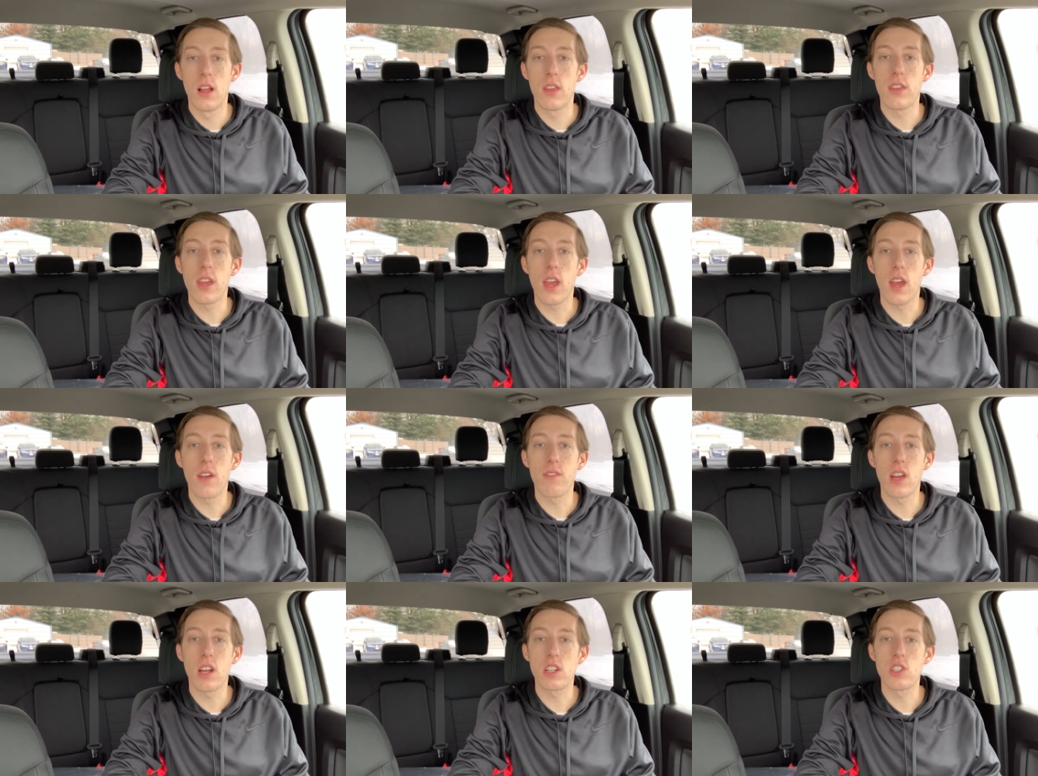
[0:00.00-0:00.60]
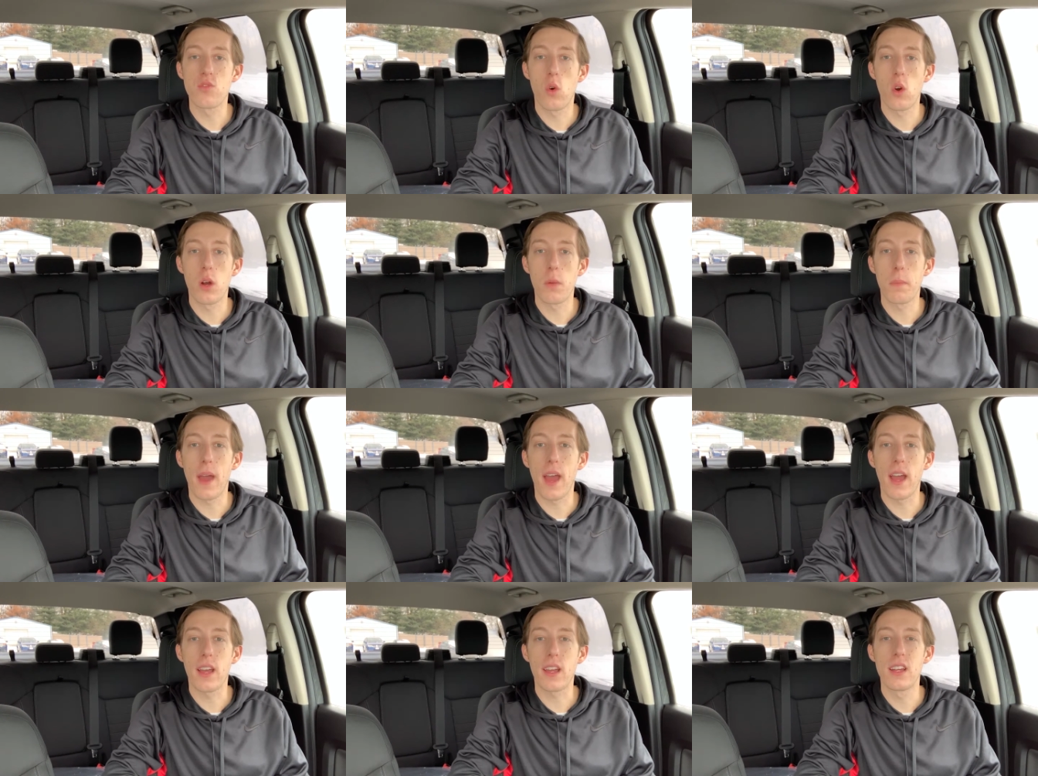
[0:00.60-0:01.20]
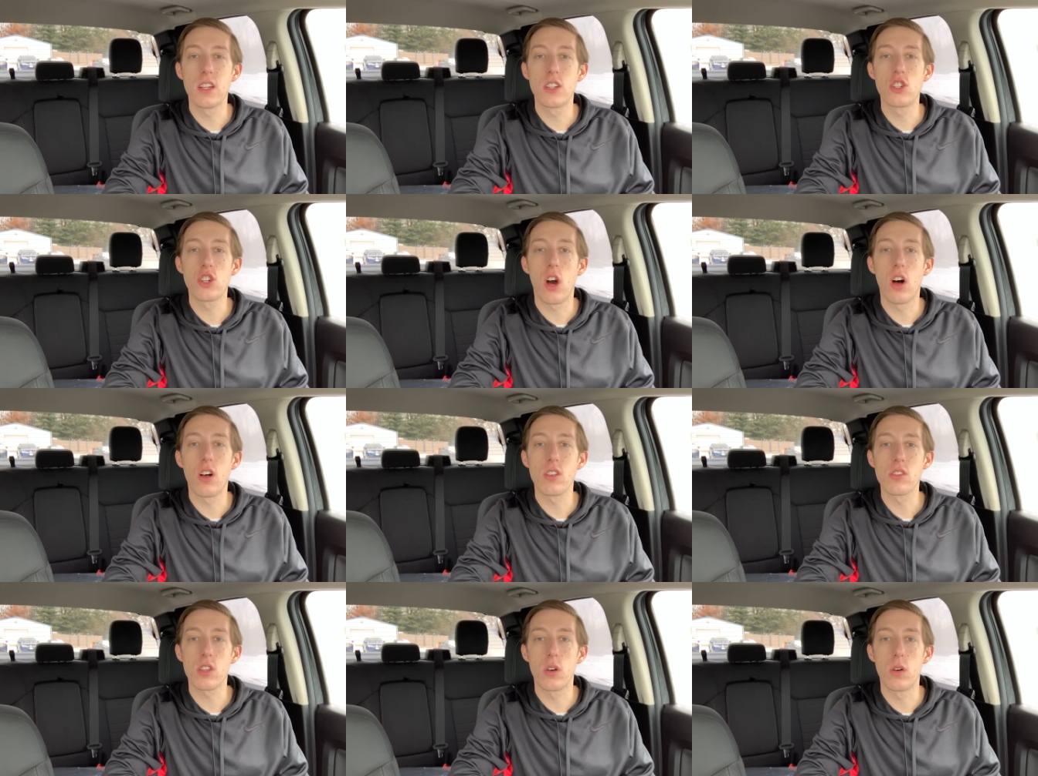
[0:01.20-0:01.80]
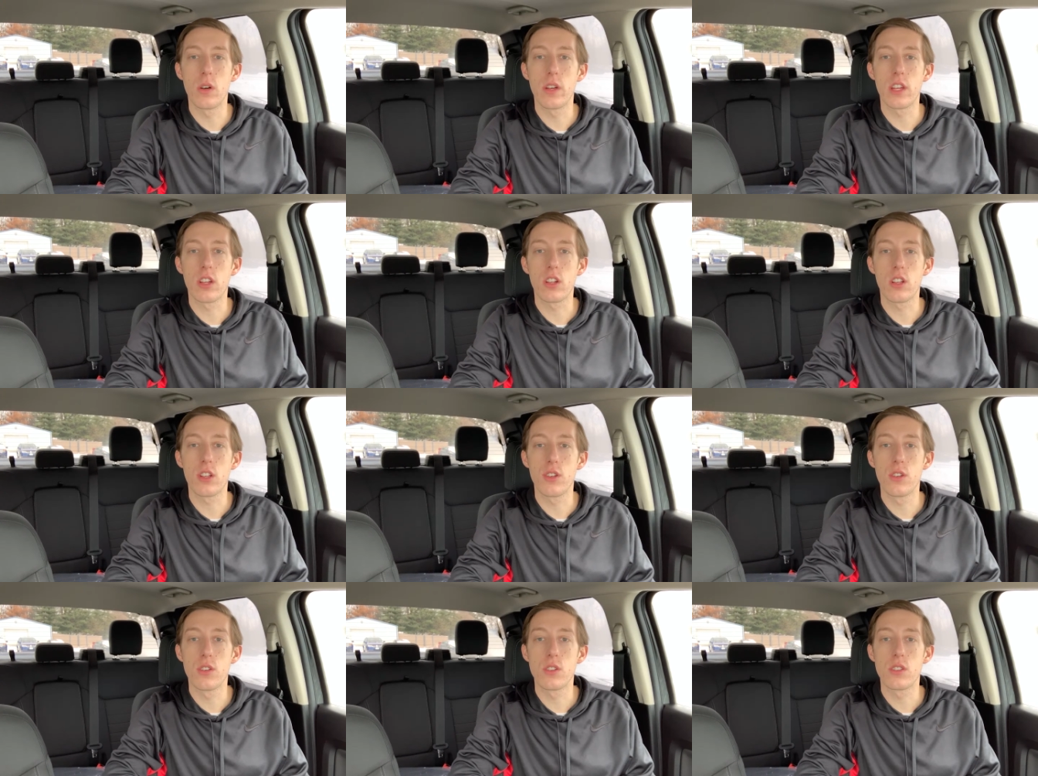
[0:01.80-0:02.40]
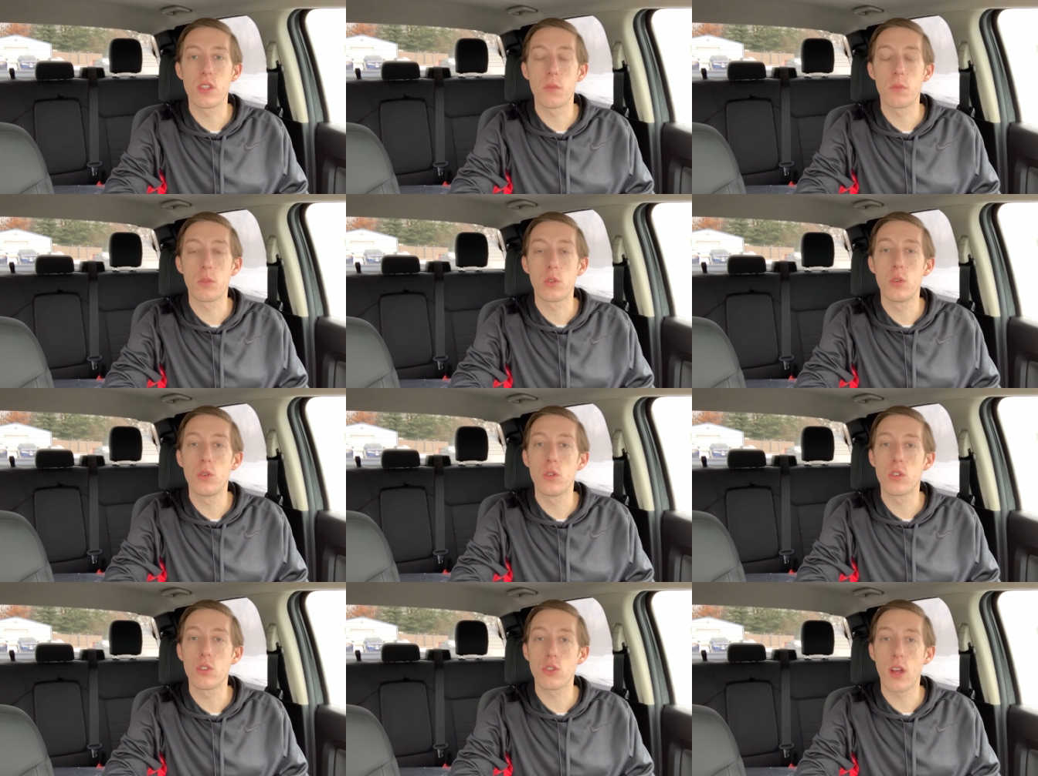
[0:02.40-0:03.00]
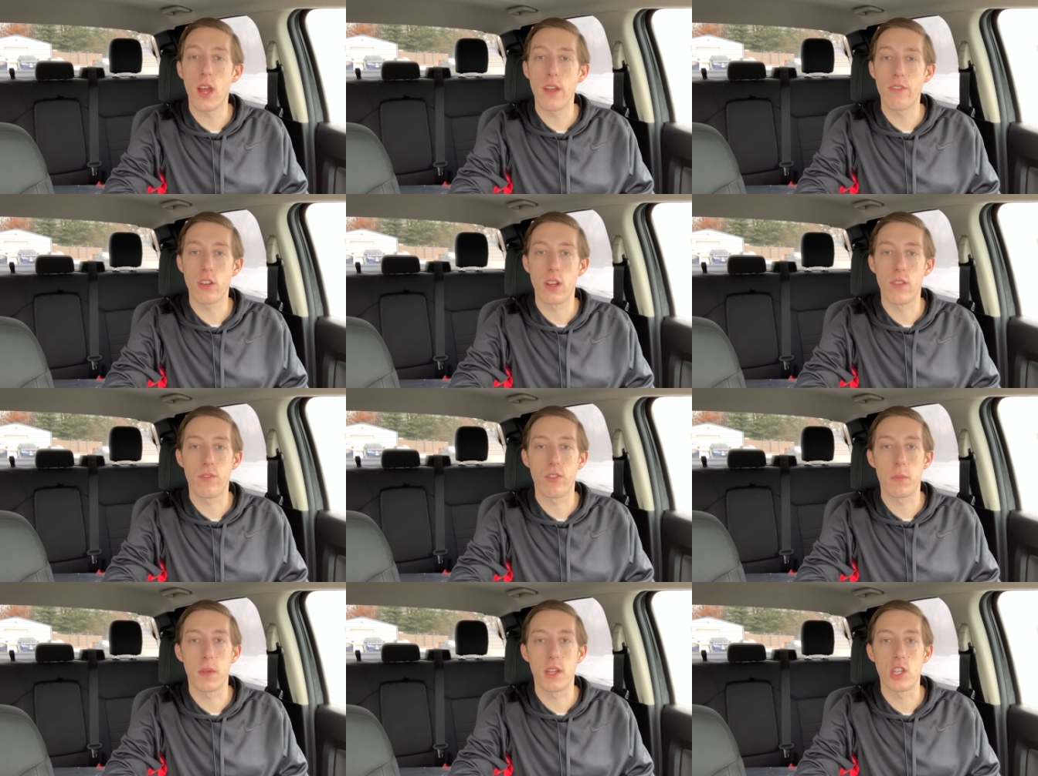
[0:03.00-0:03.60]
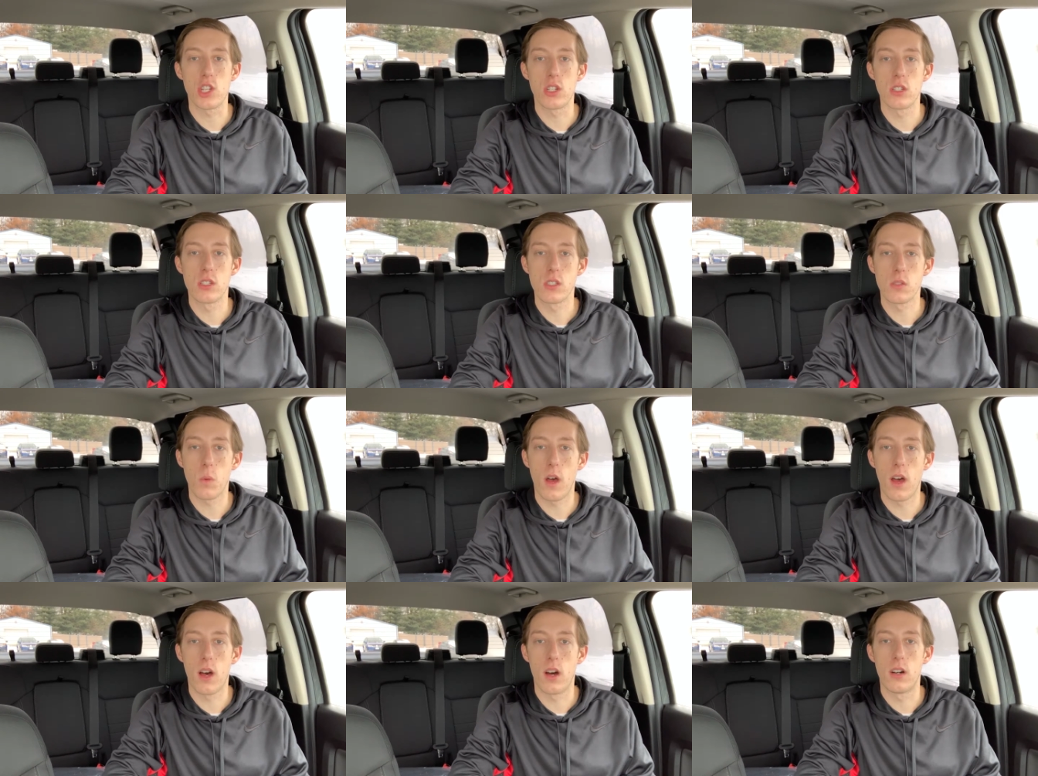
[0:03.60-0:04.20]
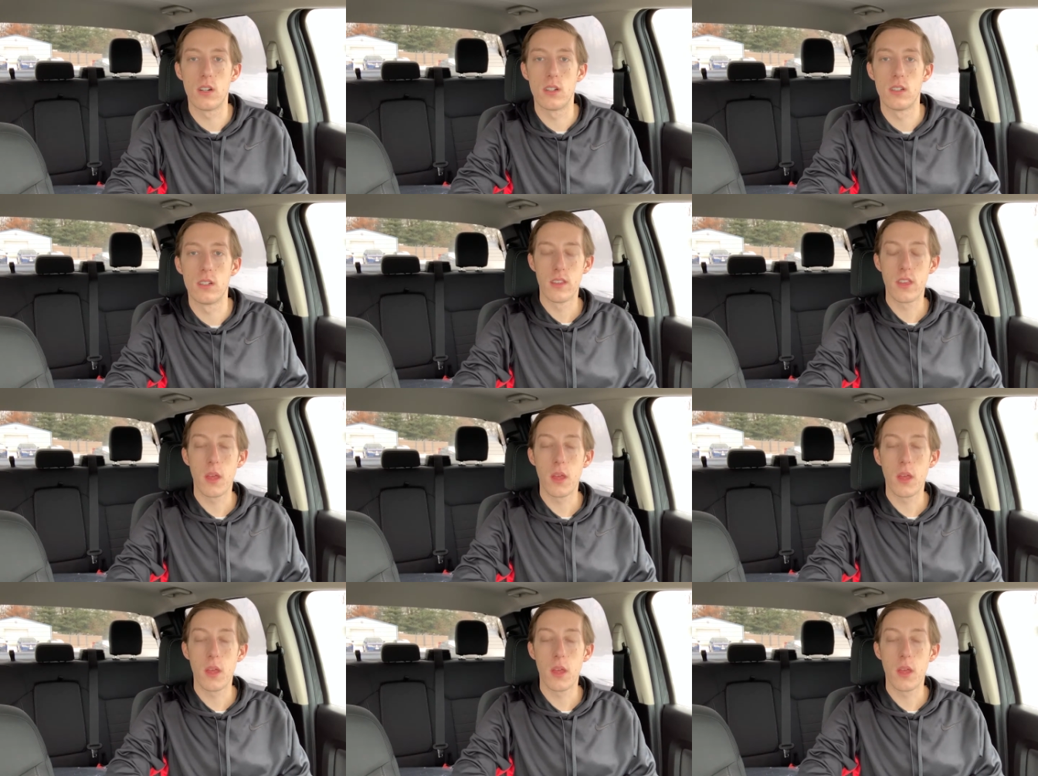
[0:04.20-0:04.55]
the FX4 package also includes some cool driver information as well.